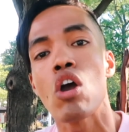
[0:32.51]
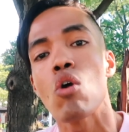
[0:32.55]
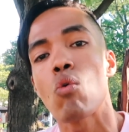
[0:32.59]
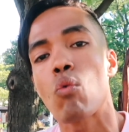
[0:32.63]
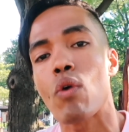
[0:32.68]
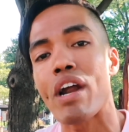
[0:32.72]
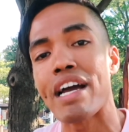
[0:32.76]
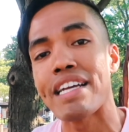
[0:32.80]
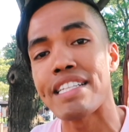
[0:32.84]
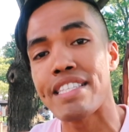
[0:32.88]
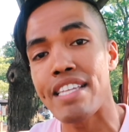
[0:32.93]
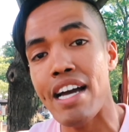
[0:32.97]

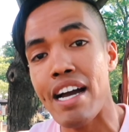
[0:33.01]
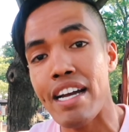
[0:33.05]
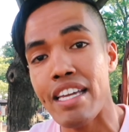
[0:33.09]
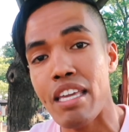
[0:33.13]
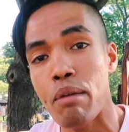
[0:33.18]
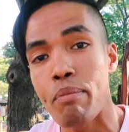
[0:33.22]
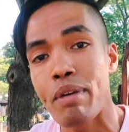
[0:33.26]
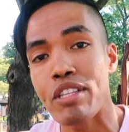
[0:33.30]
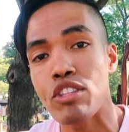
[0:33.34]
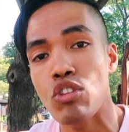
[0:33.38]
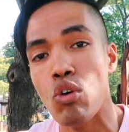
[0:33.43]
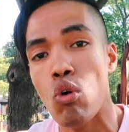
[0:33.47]
where I
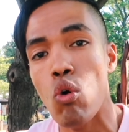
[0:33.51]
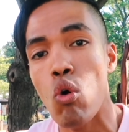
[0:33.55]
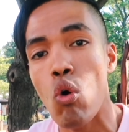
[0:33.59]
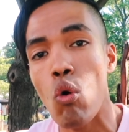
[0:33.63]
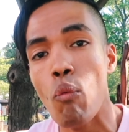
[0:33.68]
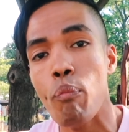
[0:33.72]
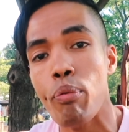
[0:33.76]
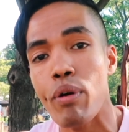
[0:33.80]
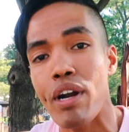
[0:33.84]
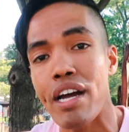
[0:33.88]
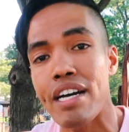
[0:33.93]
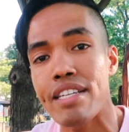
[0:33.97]
document the
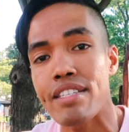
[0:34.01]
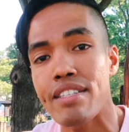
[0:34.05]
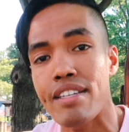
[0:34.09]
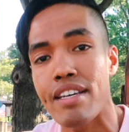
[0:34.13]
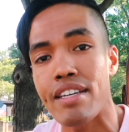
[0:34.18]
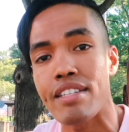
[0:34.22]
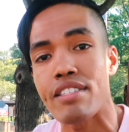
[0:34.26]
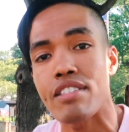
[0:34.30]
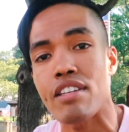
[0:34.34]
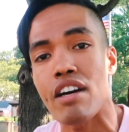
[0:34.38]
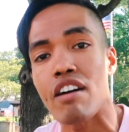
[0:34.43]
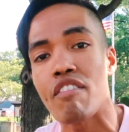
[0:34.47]
whole
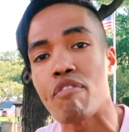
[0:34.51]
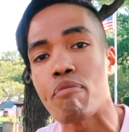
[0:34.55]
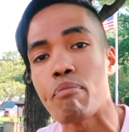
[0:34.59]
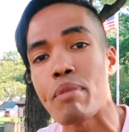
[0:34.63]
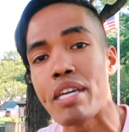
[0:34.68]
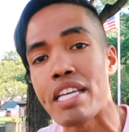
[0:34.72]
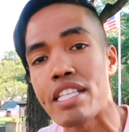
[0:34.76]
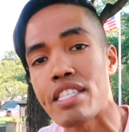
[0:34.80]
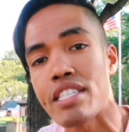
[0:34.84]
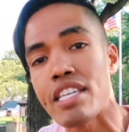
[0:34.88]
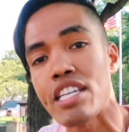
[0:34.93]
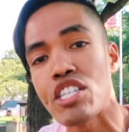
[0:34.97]
process of
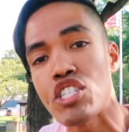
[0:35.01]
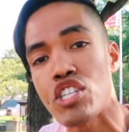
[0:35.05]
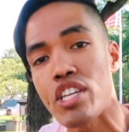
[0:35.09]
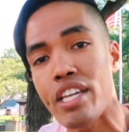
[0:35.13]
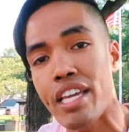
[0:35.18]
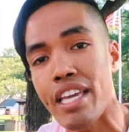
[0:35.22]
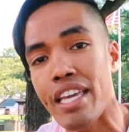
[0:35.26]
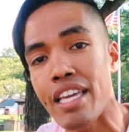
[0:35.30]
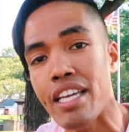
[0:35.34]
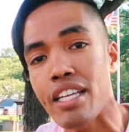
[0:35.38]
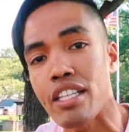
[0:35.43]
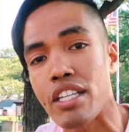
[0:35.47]
me teaching
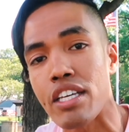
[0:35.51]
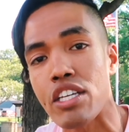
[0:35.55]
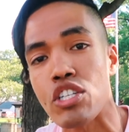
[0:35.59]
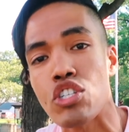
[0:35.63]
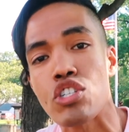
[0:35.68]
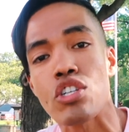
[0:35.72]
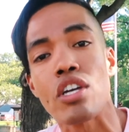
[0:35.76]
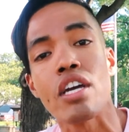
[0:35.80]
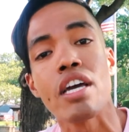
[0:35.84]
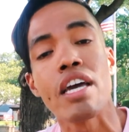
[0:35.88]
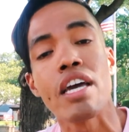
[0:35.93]
English